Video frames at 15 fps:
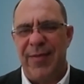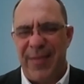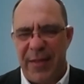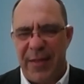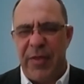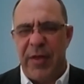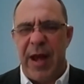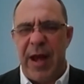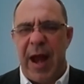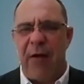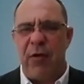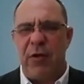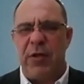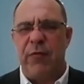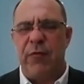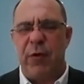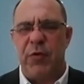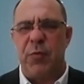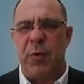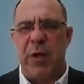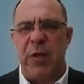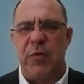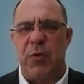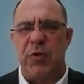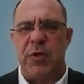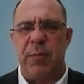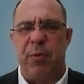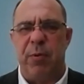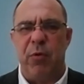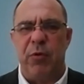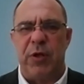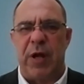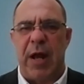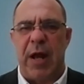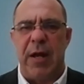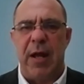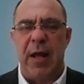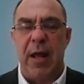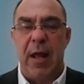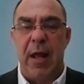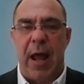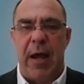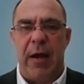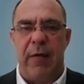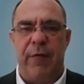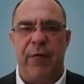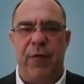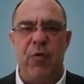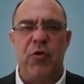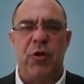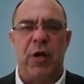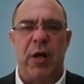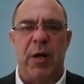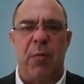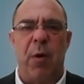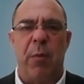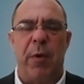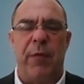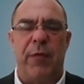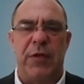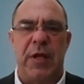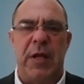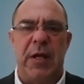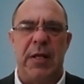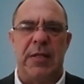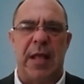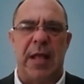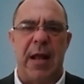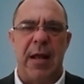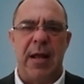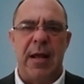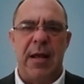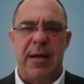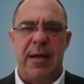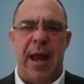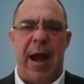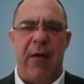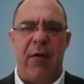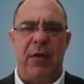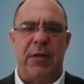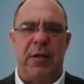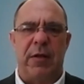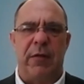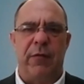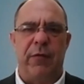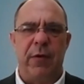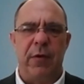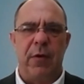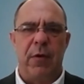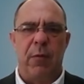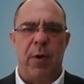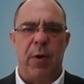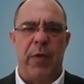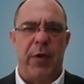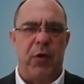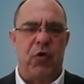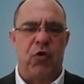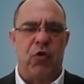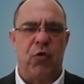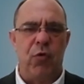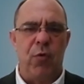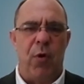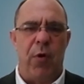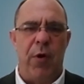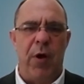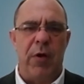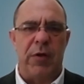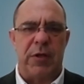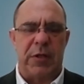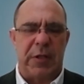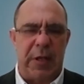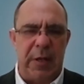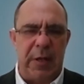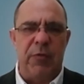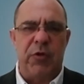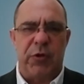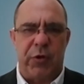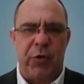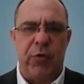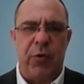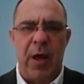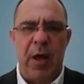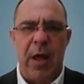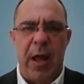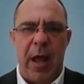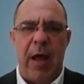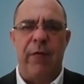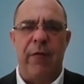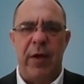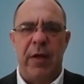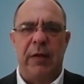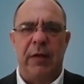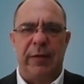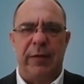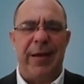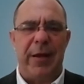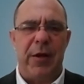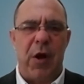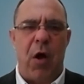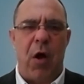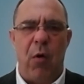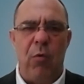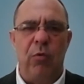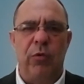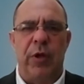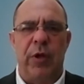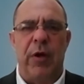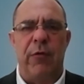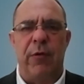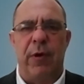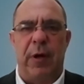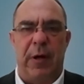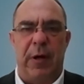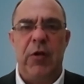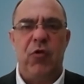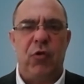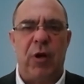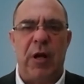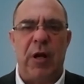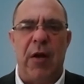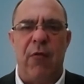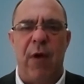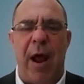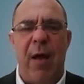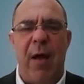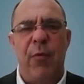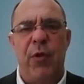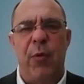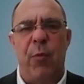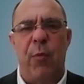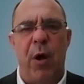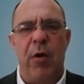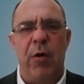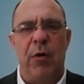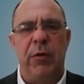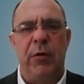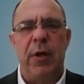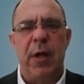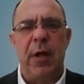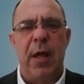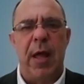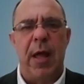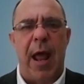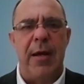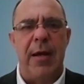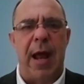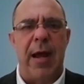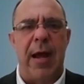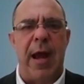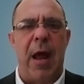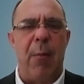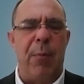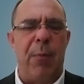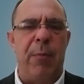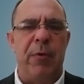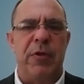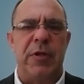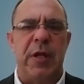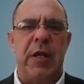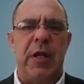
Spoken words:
The narrative is what's important, and unfortunately what we've seen is that narrative, whether true or not, seems to have taken hold literally around the world, and now people see